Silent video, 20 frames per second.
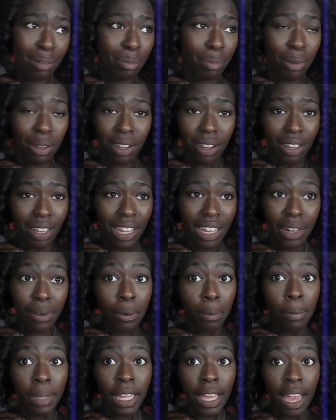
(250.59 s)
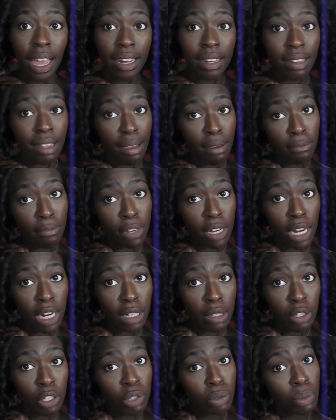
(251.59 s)
but ain't nobody got time for
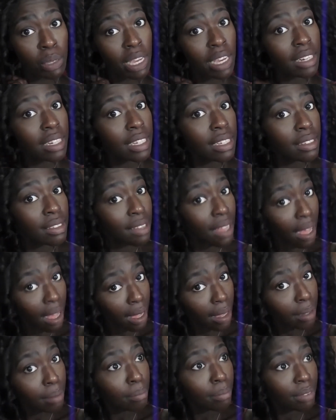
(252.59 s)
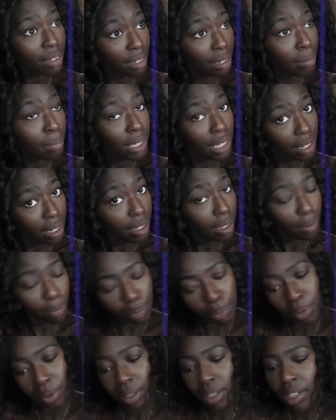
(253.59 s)
that, because we got exams coming up,
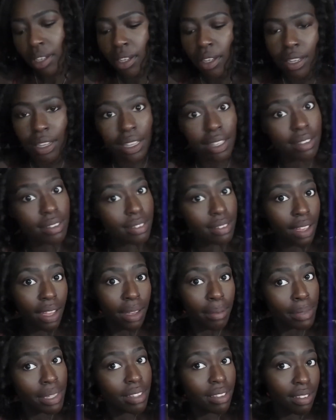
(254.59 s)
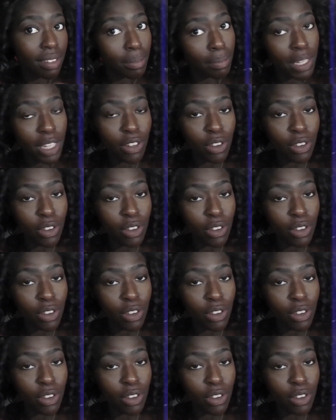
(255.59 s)
assignments to be